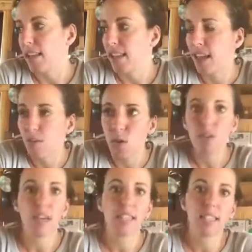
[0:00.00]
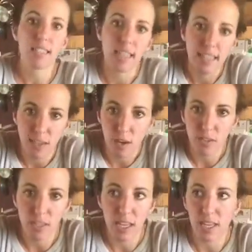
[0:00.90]
and they have overnight success, and all
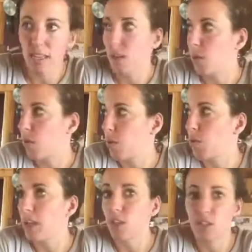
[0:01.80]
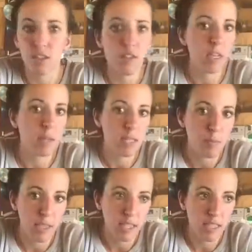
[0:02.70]
of a sudden, they're rich, they're
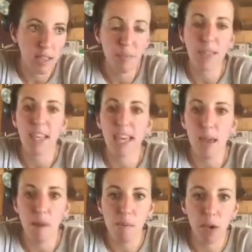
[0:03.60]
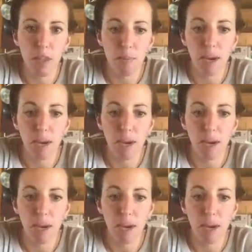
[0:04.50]
famous because something they came up with.